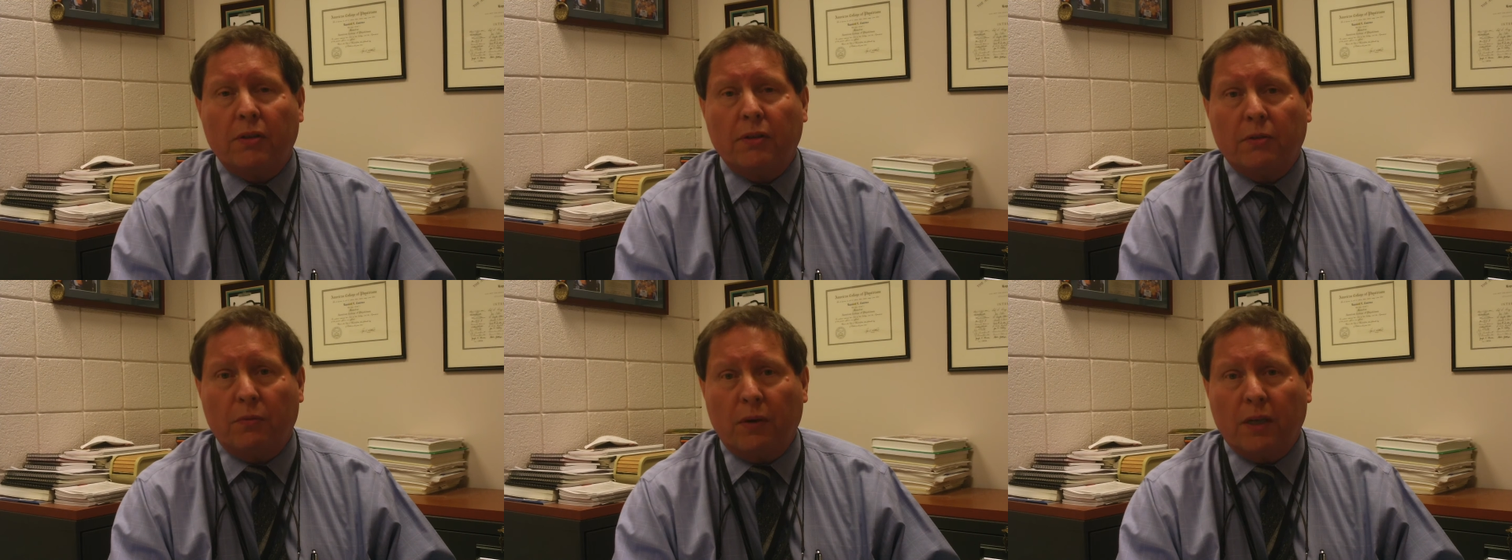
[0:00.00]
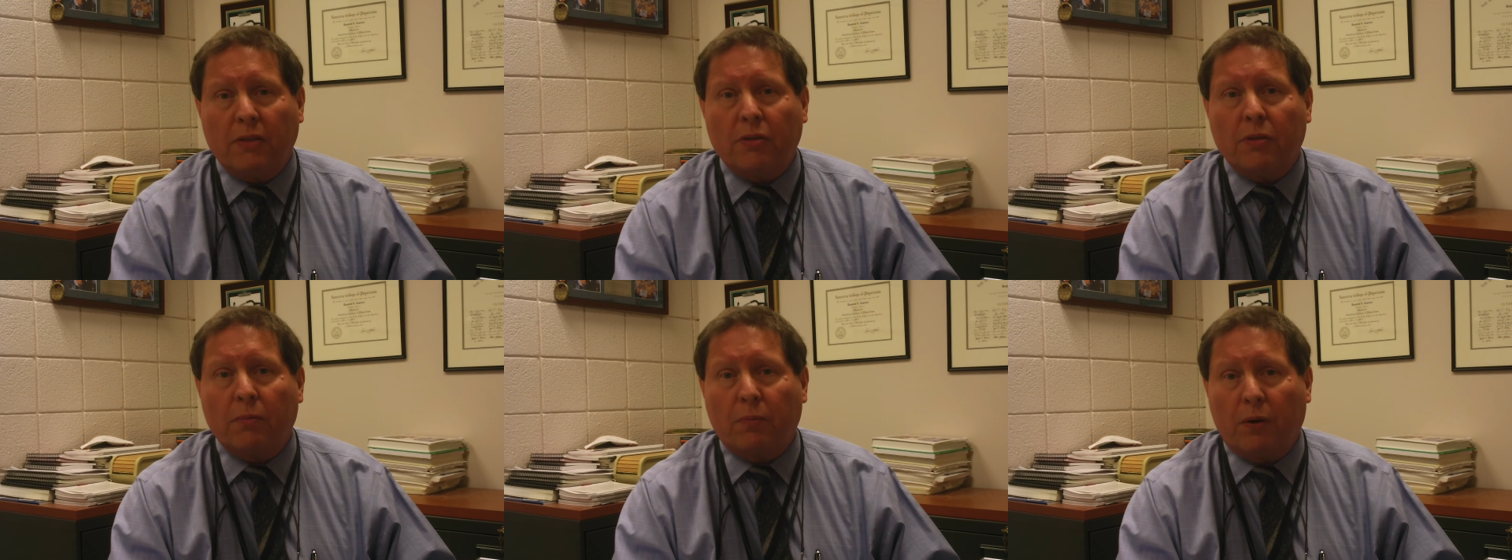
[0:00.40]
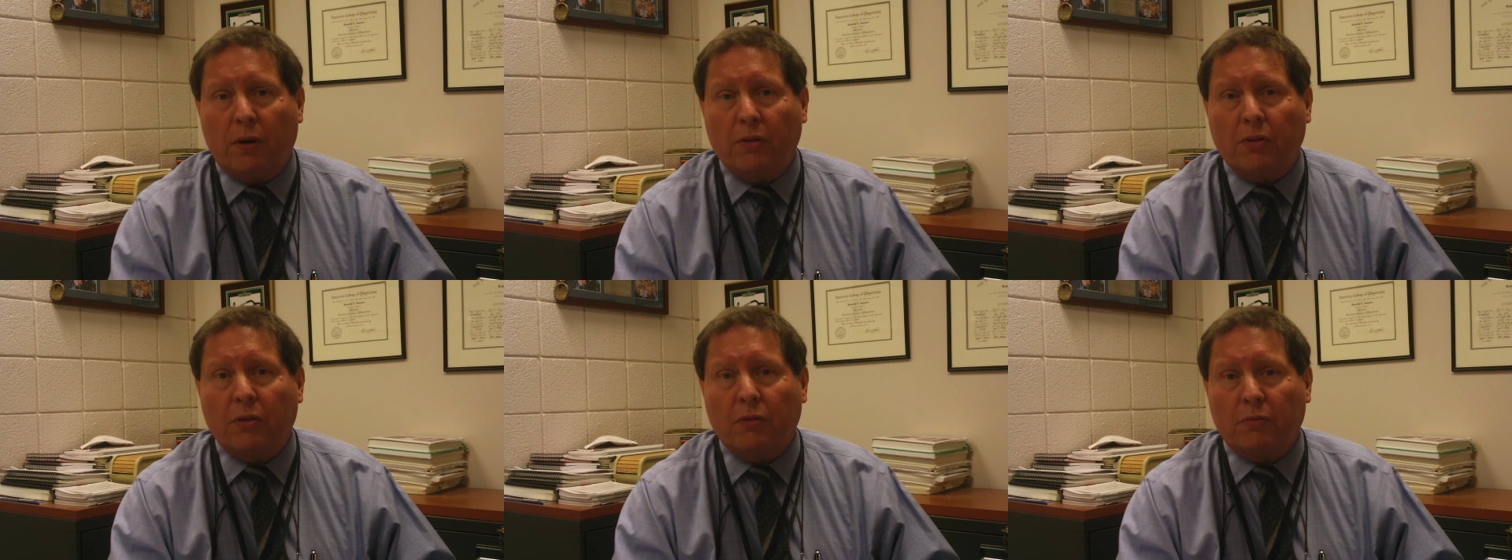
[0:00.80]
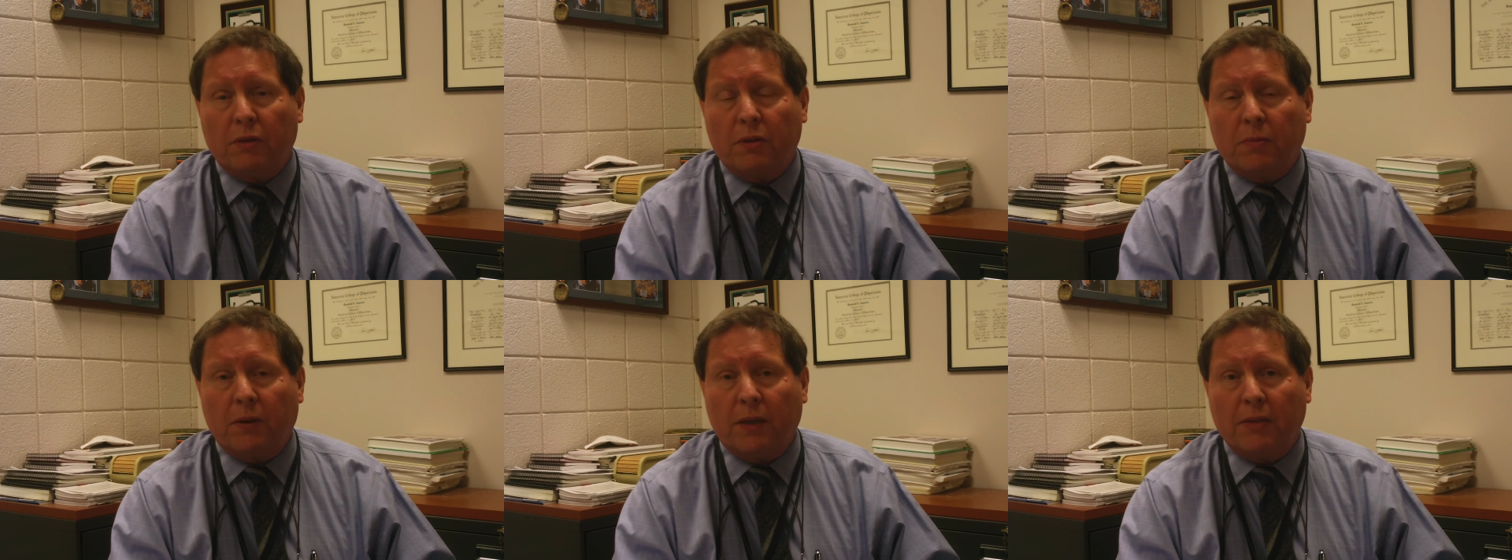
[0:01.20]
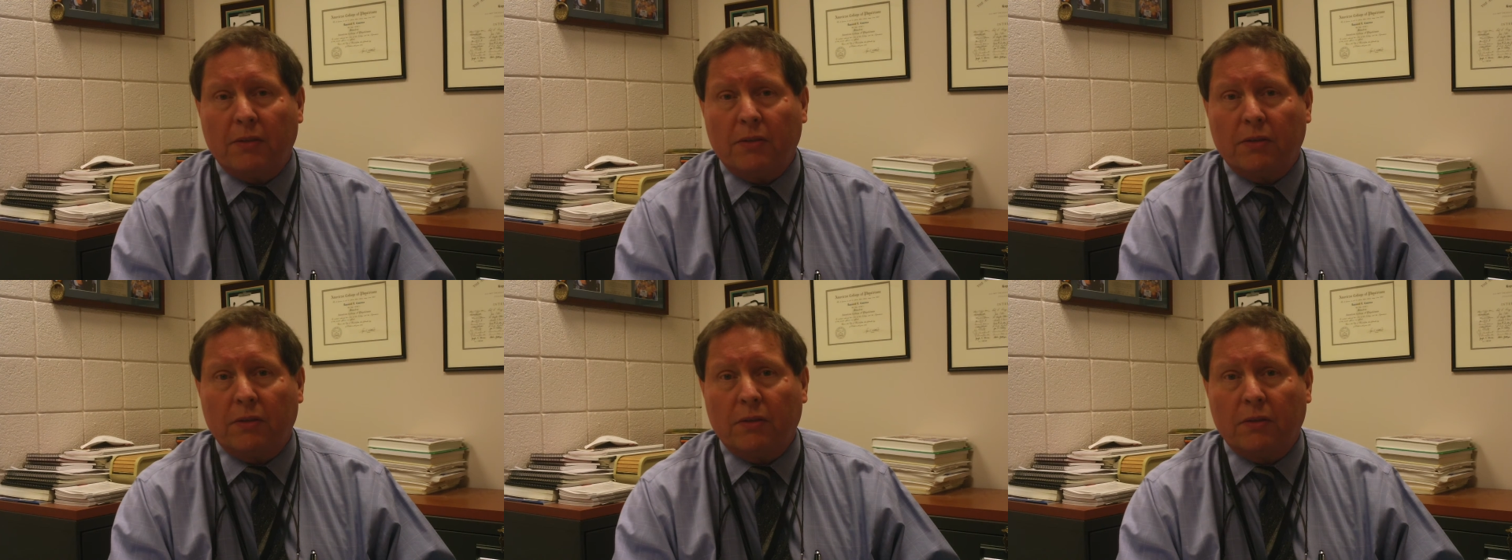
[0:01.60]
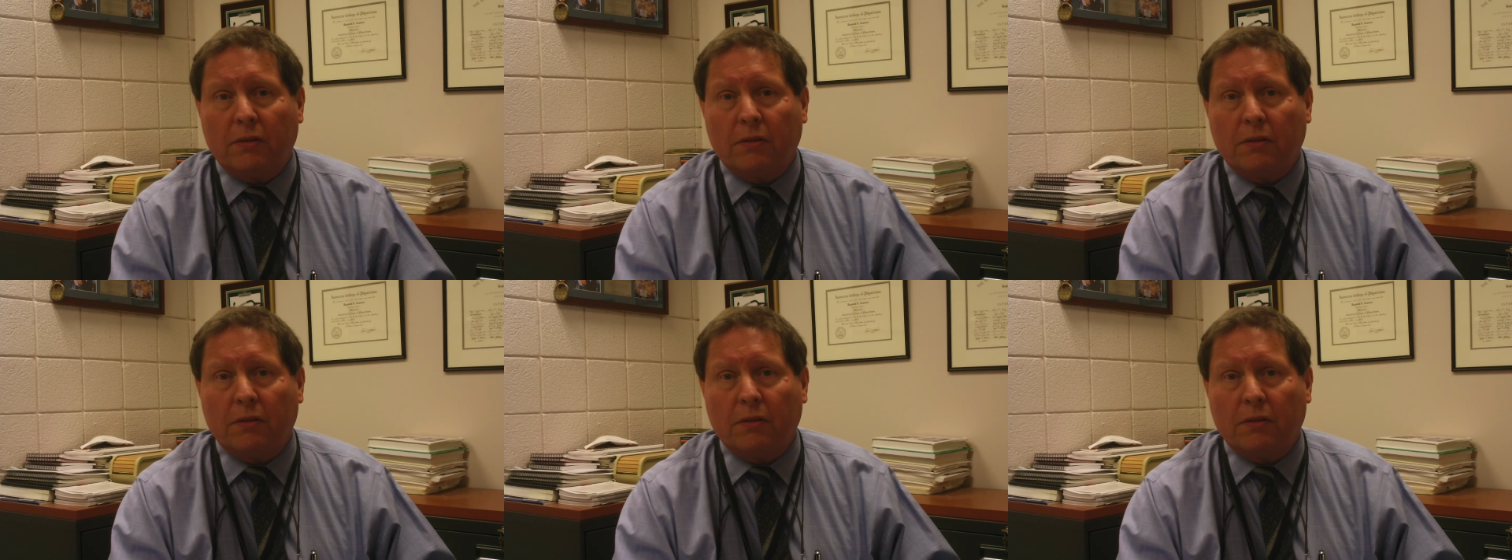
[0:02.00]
and the rest are partial responses.